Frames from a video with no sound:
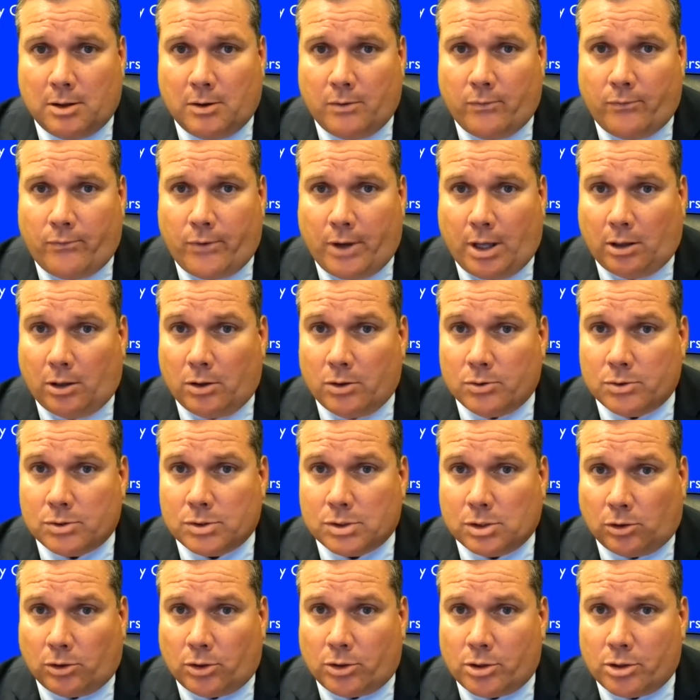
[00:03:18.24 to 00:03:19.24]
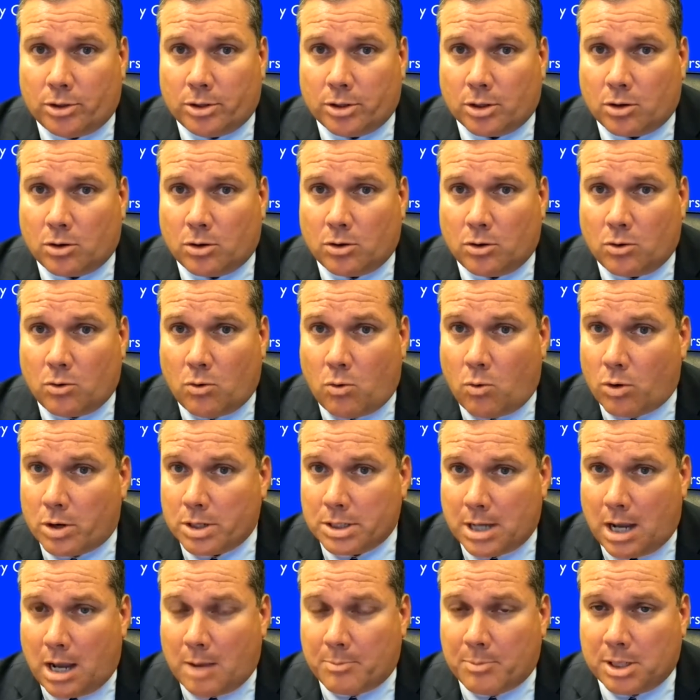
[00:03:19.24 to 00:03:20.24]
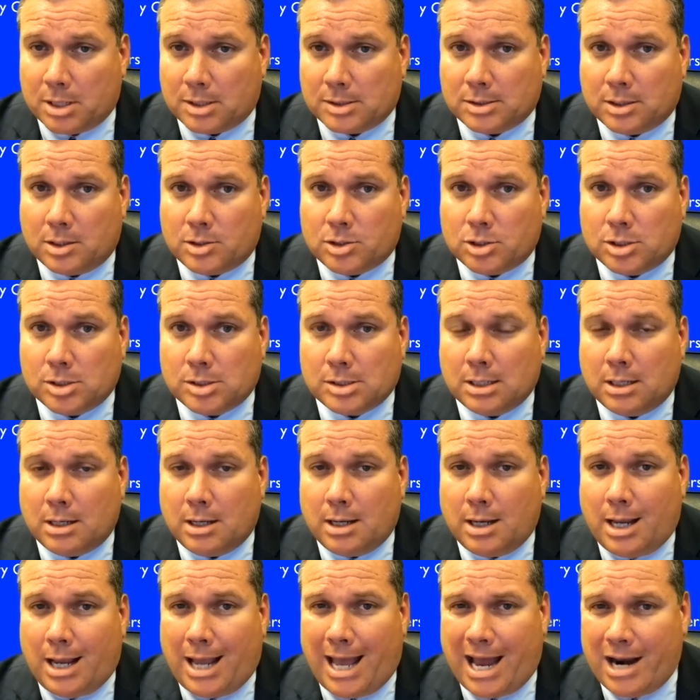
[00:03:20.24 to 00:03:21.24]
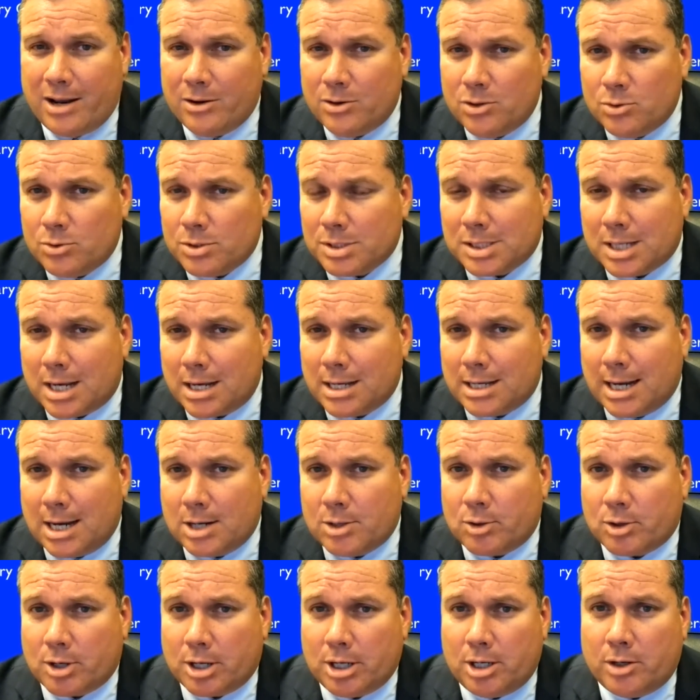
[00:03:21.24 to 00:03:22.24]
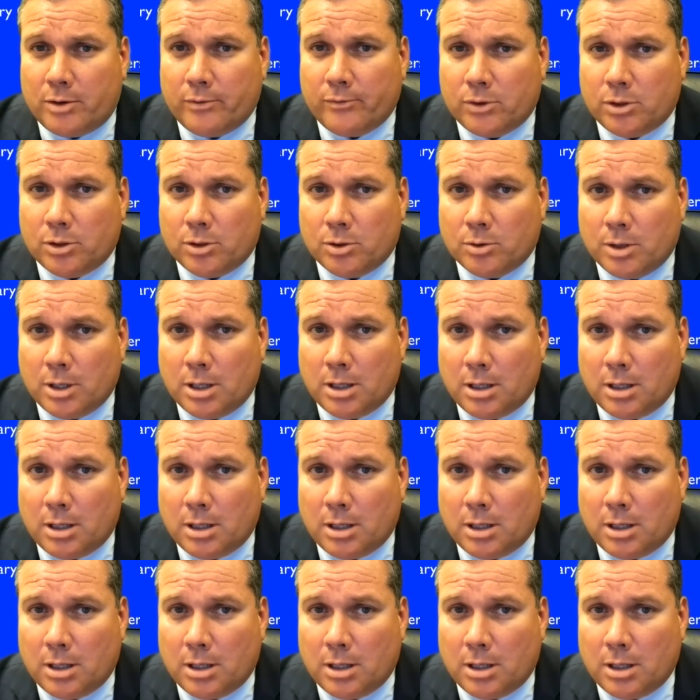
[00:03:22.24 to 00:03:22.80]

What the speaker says: Fellows learn core topics such as how to do a psychiatric interview